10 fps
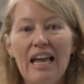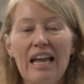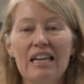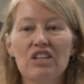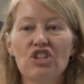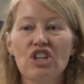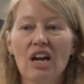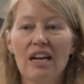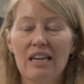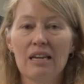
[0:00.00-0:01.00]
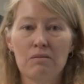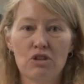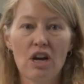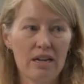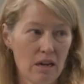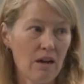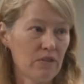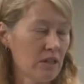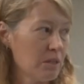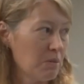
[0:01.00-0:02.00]
And in China,
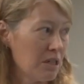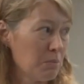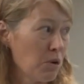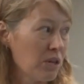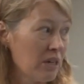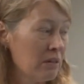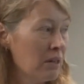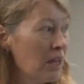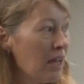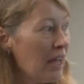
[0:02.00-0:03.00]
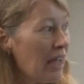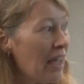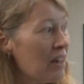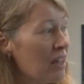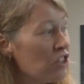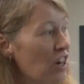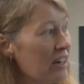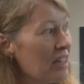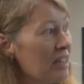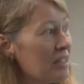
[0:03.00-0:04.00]
obviously spoken. And in
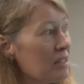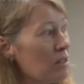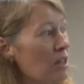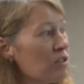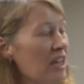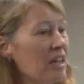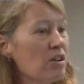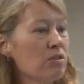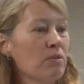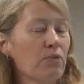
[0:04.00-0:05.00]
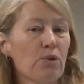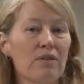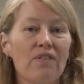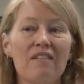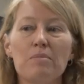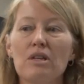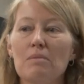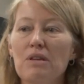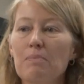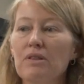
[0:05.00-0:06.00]
China, there's 845
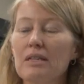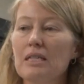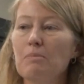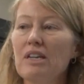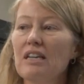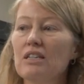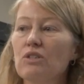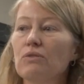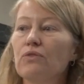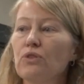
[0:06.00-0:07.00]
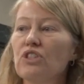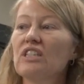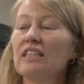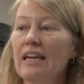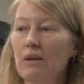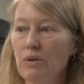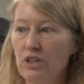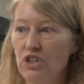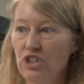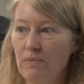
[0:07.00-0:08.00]
million people that speak it as their first
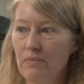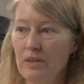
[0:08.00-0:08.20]
language.